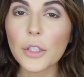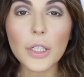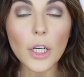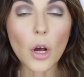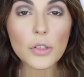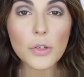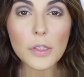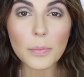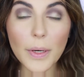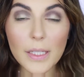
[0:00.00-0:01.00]
You can also
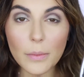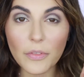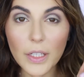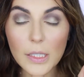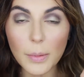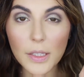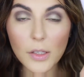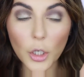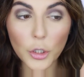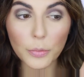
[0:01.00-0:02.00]
spray some Fix
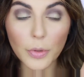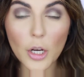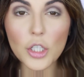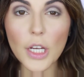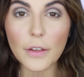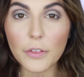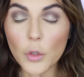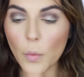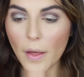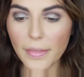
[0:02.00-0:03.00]
Plus on your brush if
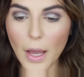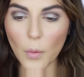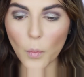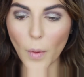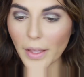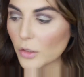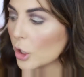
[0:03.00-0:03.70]
you want that wet